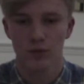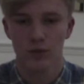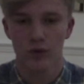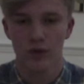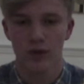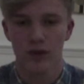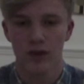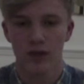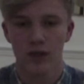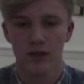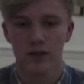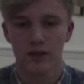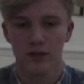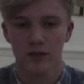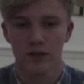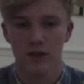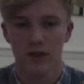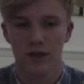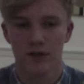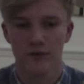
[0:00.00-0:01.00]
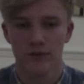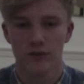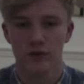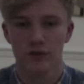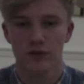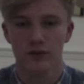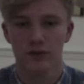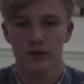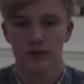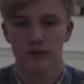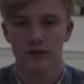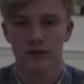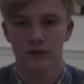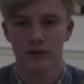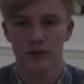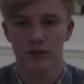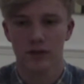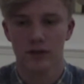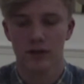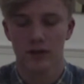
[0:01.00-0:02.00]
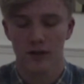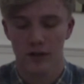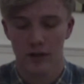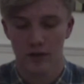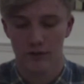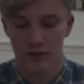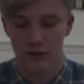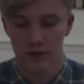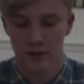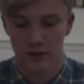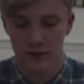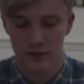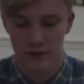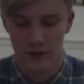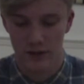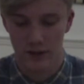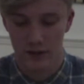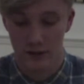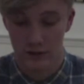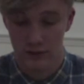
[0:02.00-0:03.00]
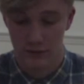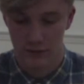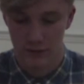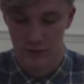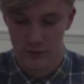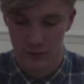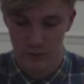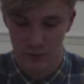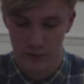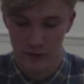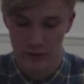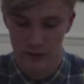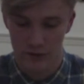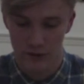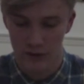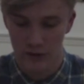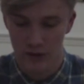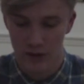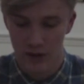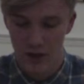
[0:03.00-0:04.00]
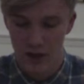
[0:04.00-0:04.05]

work that I've done over the internet and over the computer.